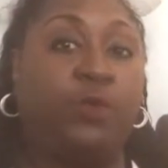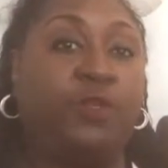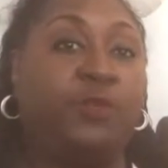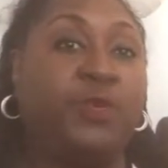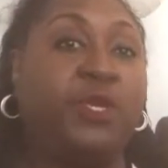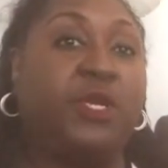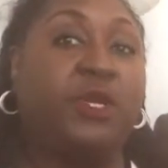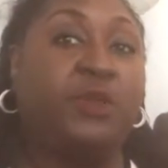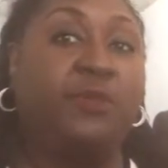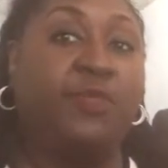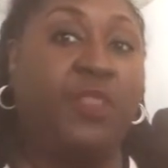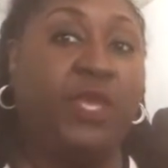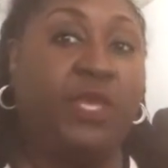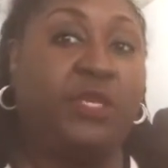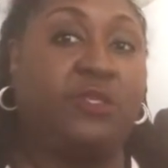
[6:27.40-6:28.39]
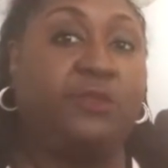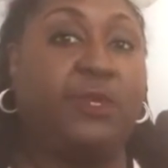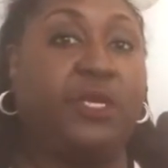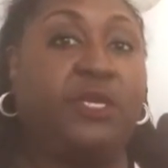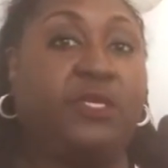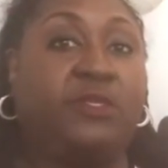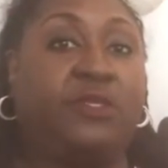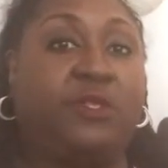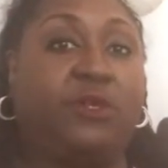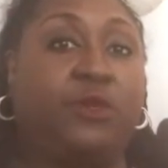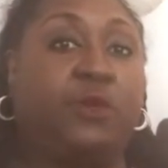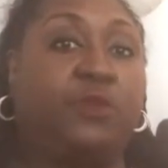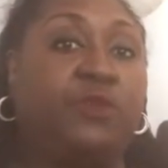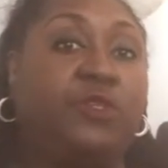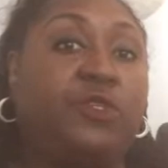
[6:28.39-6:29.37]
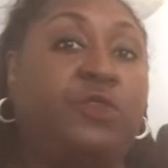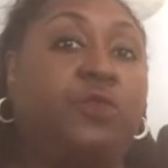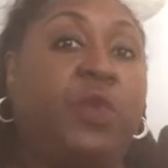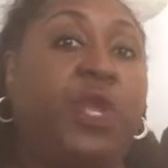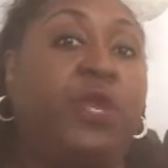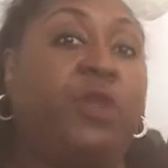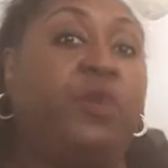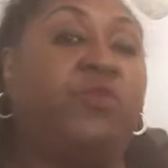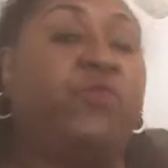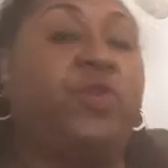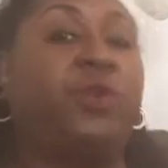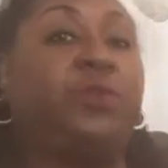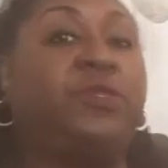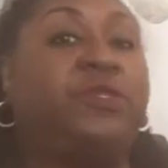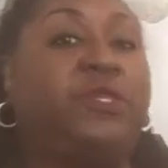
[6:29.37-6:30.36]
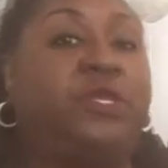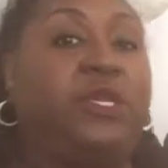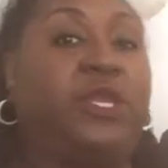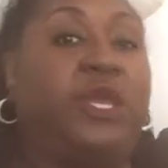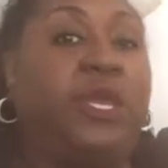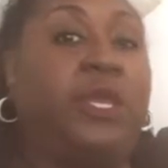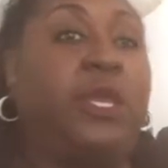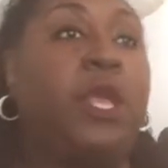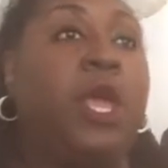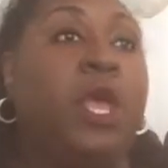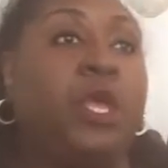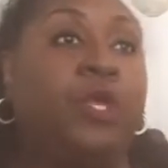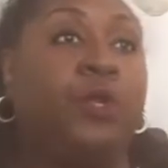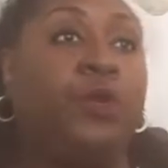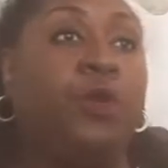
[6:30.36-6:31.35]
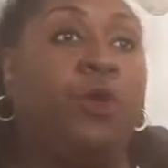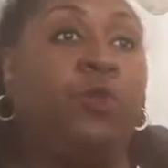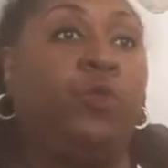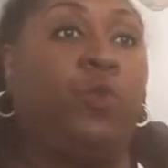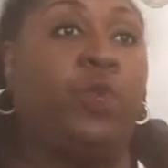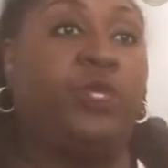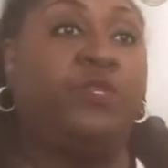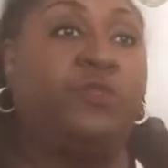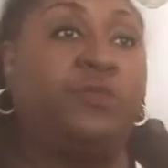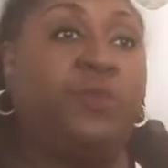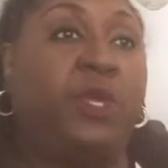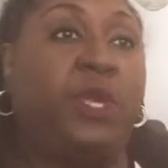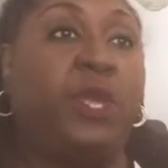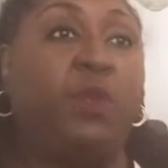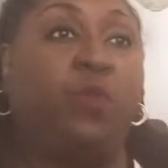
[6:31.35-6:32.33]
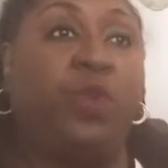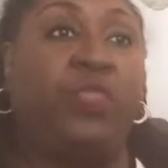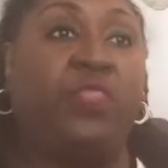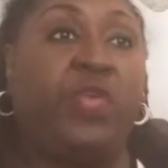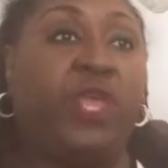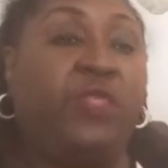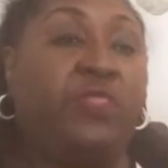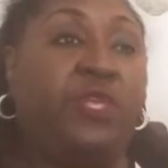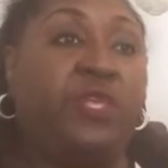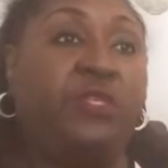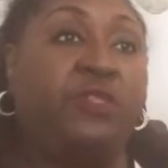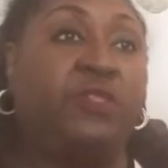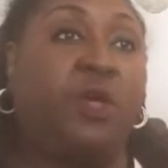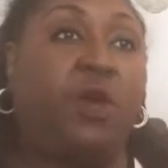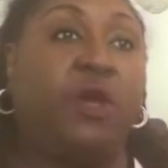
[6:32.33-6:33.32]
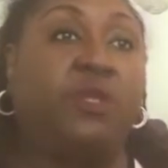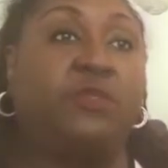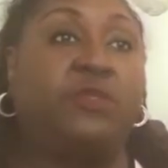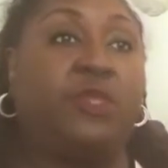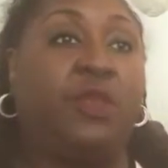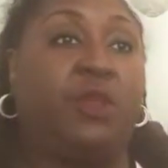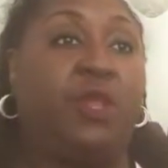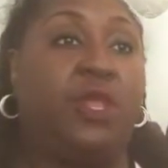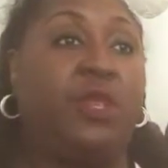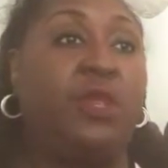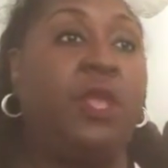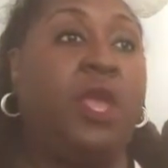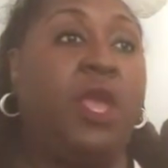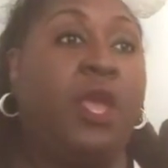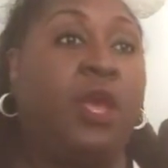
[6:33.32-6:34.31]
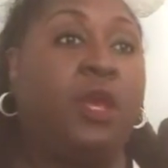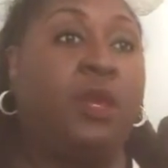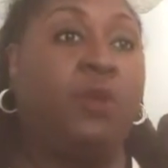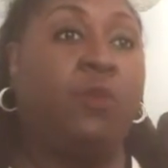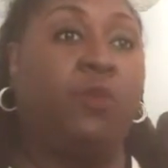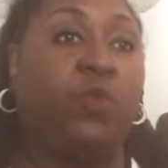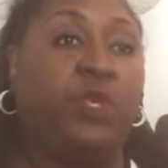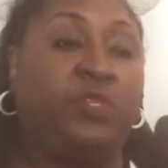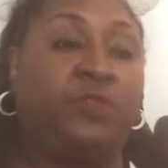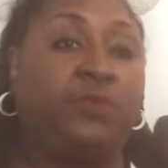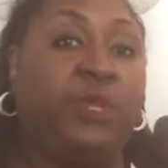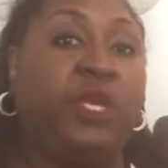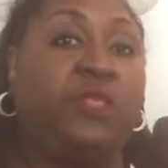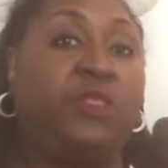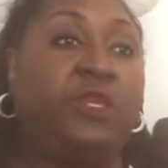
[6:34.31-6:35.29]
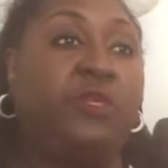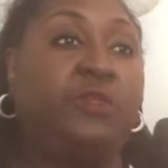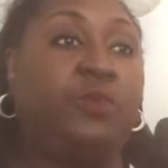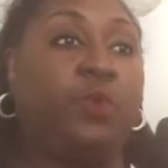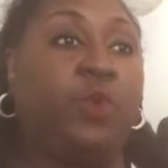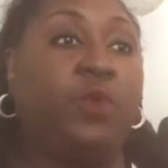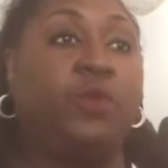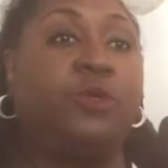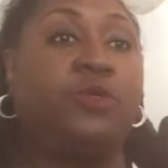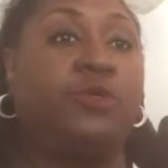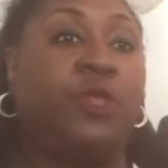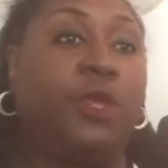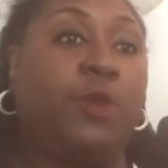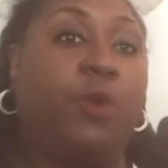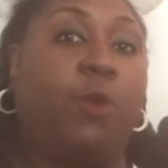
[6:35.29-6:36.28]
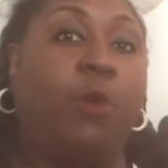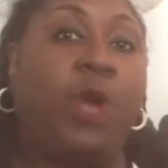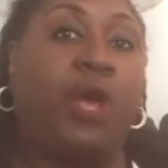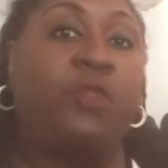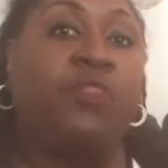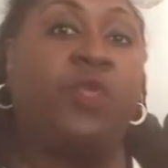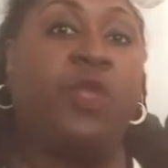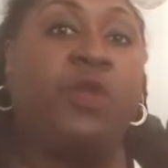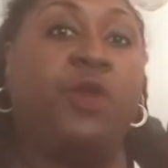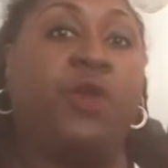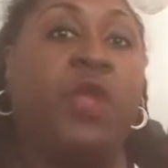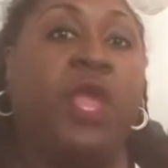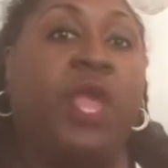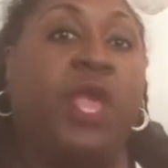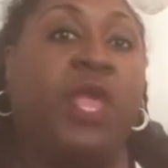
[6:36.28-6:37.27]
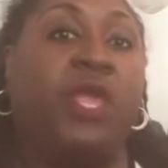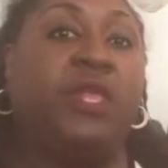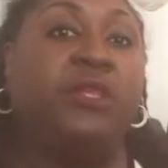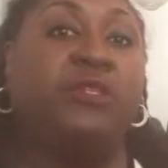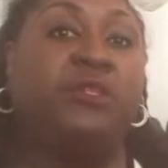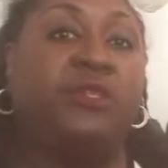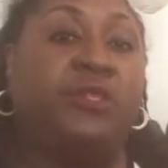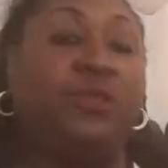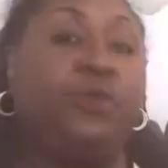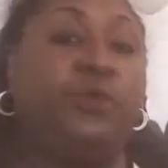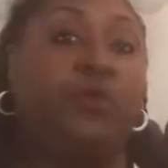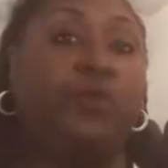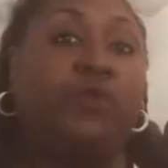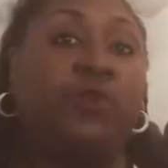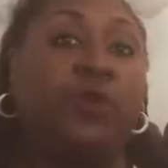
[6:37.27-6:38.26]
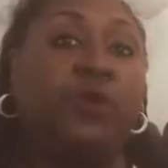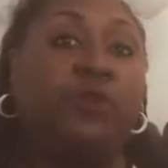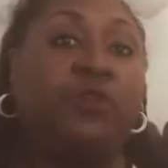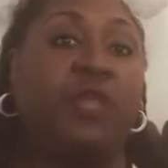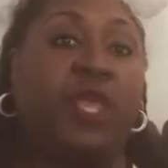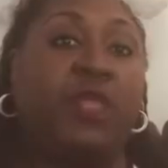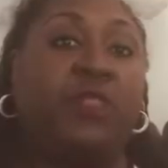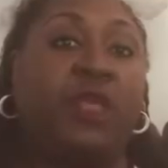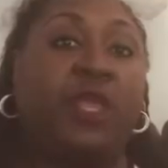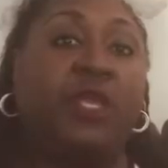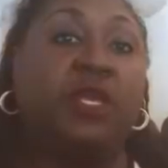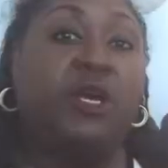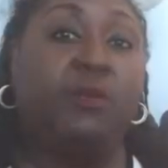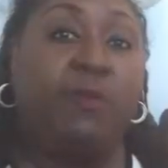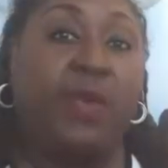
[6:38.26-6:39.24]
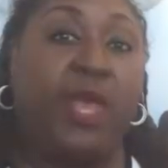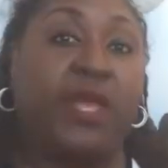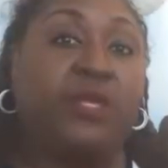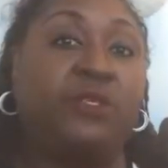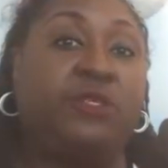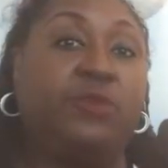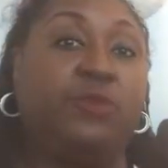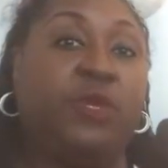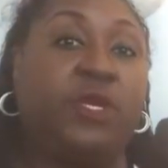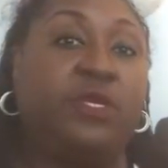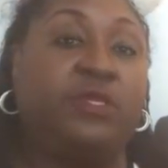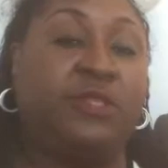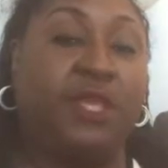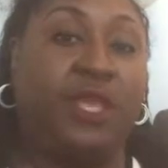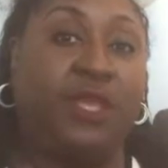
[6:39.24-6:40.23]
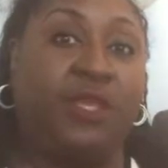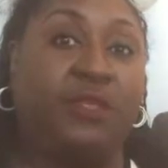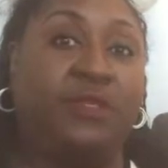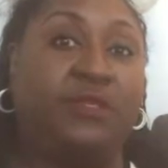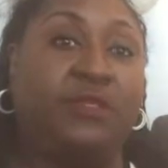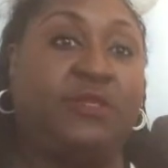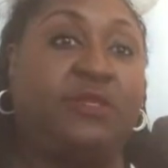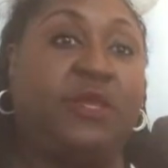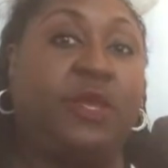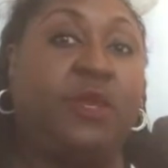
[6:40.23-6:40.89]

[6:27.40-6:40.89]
become things, because there goes this radio frequency again. We think these thoughts, and then we speak these words. They go out there into the universe, and they come back to us as